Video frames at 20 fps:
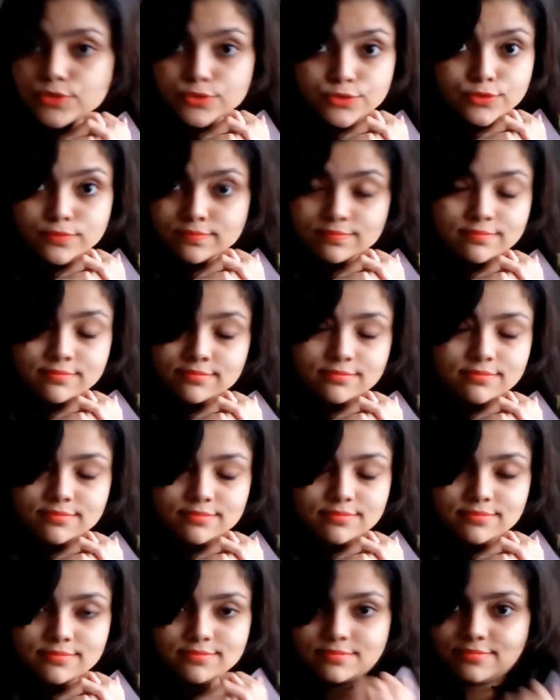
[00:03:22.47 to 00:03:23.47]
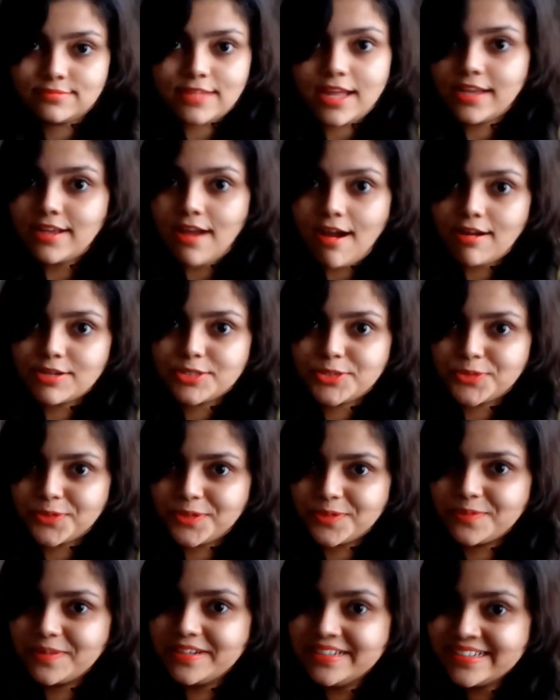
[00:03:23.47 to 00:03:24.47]
Oh no, I can't show
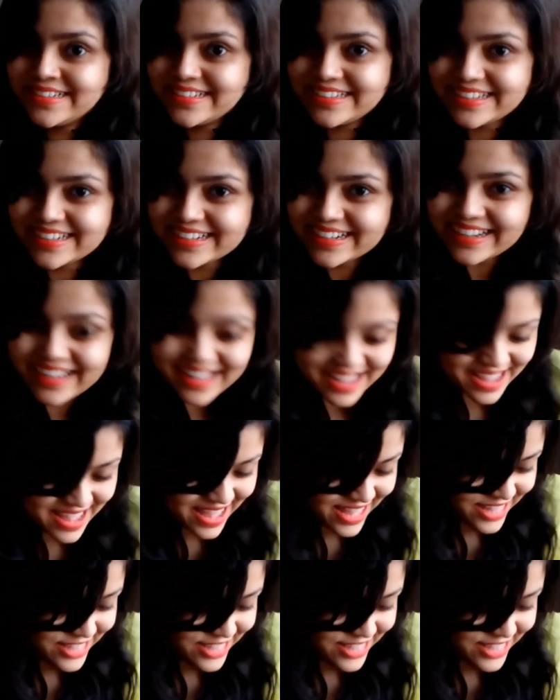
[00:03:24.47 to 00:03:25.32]
you.